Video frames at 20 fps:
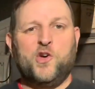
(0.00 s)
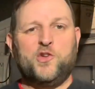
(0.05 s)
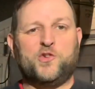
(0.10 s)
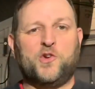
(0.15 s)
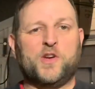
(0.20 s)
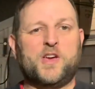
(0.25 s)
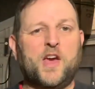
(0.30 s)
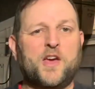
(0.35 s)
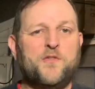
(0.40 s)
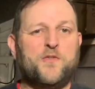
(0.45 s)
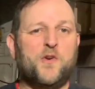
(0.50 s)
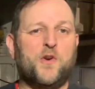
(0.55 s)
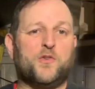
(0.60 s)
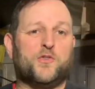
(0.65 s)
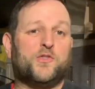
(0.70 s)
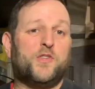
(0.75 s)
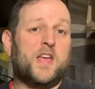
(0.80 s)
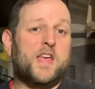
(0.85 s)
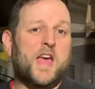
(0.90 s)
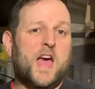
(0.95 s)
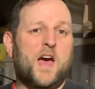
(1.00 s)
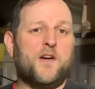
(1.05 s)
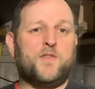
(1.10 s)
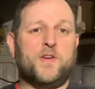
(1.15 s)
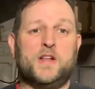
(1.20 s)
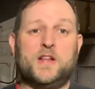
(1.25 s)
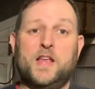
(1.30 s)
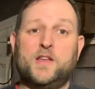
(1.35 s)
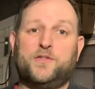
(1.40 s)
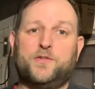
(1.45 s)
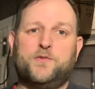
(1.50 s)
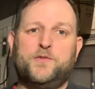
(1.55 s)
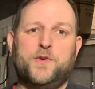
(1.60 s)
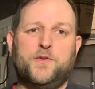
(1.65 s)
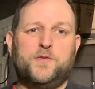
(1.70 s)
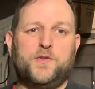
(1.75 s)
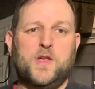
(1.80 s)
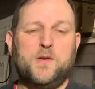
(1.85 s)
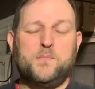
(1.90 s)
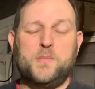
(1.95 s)
So okay folks, there you have it. Less than
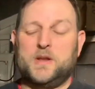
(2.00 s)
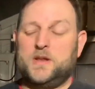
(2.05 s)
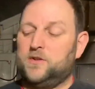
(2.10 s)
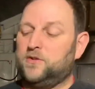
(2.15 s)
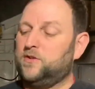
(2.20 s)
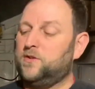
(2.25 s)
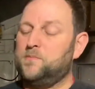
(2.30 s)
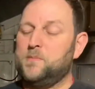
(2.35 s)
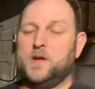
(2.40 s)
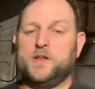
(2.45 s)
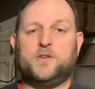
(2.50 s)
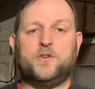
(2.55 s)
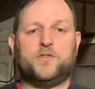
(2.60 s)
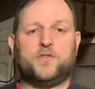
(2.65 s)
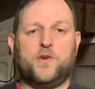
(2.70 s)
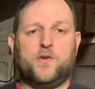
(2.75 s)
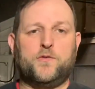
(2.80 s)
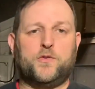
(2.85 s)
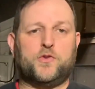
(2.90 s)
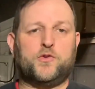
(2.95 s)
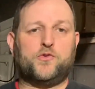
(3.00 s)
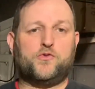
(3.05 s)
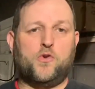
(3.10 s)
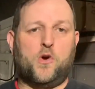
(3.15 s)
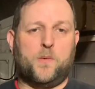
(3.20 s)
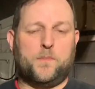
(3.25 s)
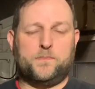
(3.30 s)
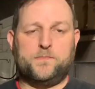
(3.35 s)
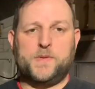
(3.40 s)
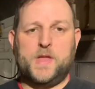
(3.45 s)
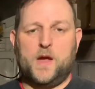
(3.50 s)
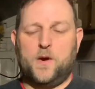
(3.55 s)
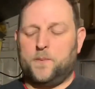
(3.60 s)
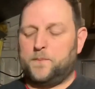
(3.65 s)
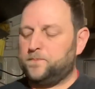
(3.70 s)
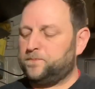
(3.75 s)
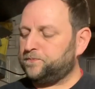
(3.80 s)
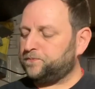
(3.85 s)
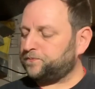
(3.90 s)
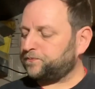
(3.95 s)
15 minutes, you've made yourself a strop. Now,
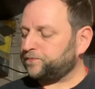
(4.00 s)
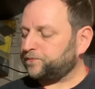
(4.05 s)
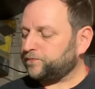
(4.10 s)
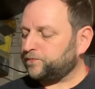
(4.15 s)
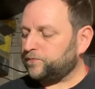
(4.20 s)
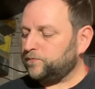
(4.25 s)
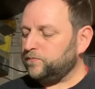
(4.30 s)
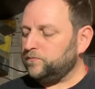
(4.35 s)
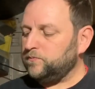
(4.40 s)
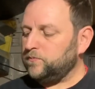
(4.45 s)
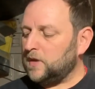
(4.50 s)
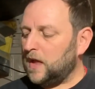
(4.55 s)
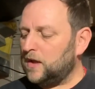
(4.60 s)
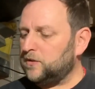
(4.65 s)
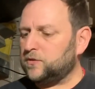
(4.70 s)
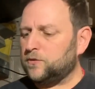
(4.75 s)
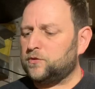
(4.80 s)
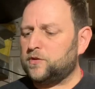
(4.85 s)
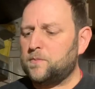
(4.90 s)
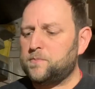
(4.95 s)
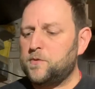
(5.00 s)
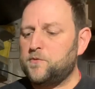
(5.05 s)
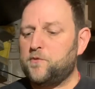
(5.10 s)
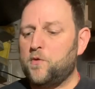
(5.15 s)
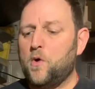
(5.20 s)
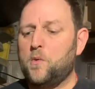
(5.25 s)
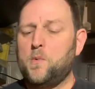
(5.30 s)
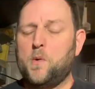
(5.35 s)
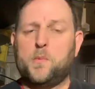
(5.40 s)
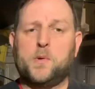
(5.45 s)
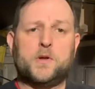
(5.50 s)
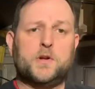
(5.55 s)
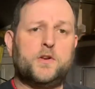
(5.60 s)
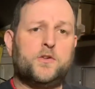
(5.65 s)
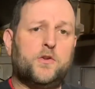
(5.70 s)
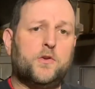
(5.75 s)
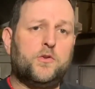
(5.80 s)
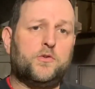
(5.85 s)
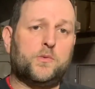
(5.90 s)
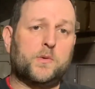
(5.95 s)
as I've said before, what we're
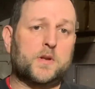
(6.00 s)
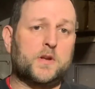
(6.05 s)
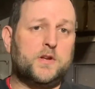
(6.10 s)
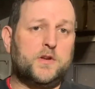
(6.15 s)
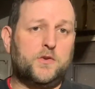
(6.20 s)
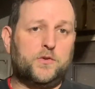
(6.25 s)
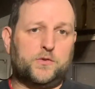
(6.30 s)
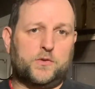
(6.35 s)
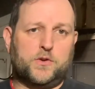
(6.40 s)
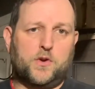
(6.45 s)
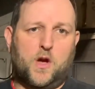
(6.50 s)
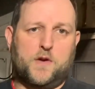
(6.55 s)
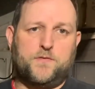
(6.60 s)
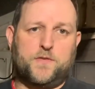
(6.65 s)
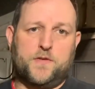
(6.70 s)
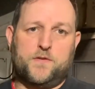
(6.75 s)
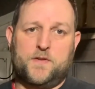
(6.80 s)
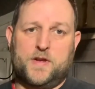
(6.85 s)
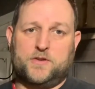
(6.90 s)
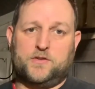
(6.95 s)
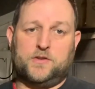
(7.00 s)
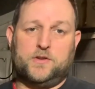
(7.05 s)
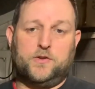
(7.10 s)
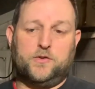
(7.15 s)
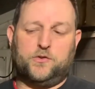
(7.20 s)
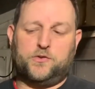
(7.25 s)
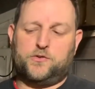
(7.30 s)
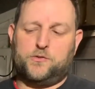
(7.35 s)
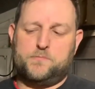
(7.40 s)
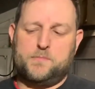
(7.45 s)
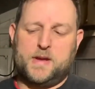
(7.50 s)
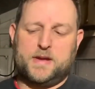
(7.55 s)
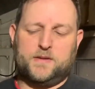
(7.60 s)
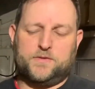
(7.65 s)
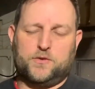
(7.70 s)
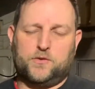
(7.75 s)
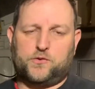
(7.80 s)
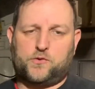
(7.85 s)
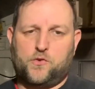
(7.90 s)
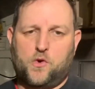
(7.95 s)
going to do is we're going to use the knife that I've actually used to
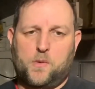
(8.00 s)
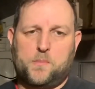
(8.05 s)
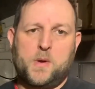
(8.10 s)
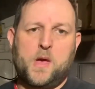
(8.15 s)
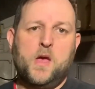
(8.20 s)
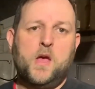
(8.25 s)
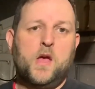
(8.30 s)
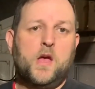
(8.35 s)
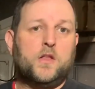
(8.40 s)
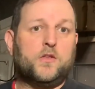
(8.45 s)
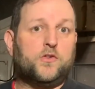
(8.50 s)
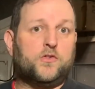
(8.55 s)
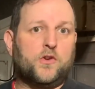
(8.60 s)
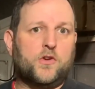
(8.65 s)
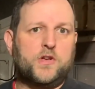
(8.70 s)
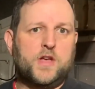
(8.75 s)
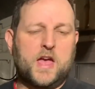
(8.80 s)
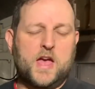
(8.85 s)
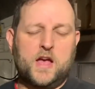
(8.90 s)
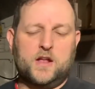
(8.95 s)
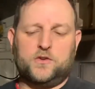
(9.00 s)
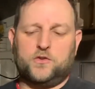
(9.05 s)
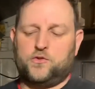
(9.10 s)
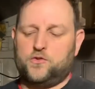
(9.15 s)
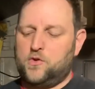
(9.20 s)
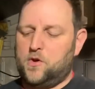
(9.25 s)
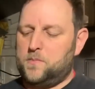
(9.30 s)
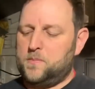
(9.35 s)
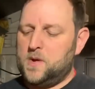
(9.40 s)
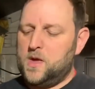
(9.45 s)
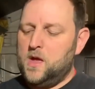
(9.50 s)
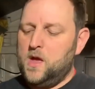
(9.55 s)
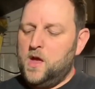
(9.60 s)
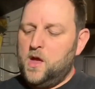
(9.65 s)
make the strop to show you how to strop.